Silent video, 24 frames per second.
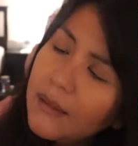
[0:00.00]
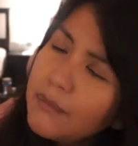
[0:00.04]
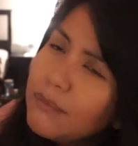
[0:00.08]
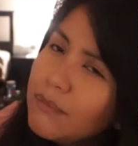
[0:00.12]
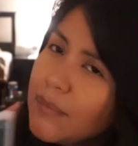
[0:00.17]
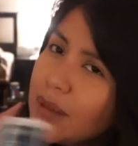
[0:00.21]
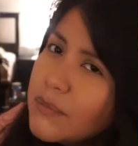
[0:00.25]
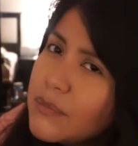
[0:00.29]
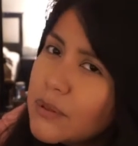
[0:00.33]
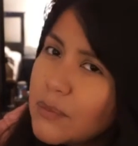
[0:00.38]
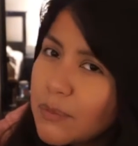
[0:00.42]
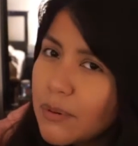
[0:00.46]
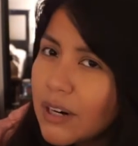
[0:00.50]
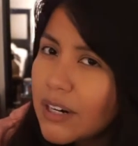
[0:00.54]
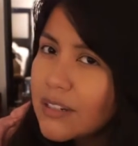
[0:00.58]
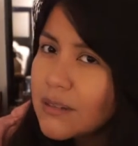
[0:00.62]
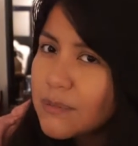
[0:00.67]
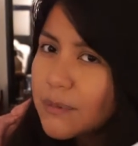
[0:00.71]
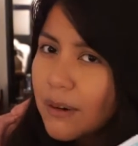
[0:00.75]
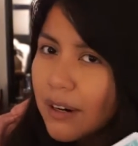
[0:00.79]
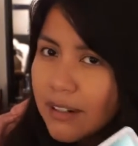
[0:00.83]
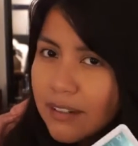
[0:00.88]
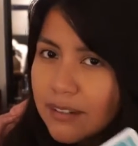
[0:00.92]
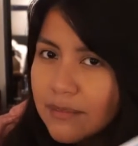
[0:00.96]
I'm, I'm surprised
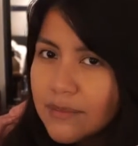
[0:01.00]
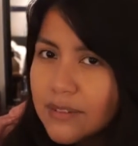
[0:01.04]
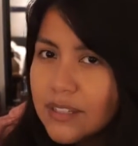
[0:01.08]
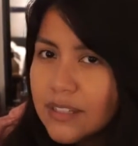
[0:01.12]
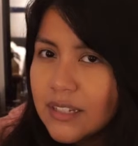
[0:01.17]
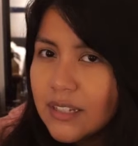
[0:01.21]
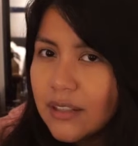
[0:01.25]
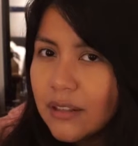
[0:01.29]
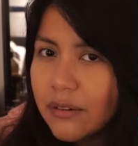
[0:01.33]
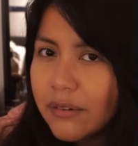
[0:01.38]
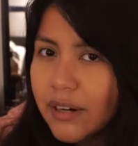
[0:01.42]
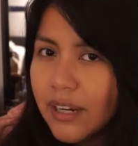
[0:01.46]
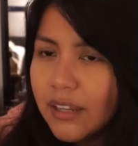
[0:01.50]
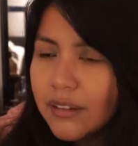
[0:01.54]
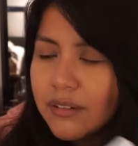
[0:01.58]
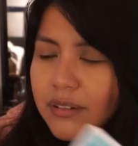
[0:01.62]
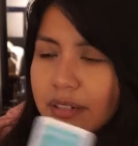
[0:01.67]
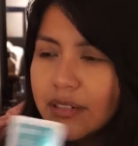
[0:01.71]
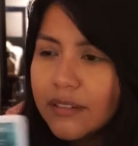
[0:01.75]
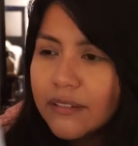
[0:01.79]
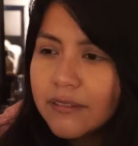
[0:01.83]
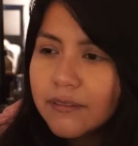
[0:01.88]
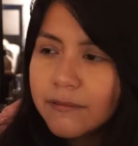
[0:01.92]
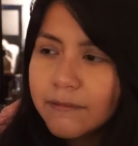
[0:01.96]
Proactiv is still around.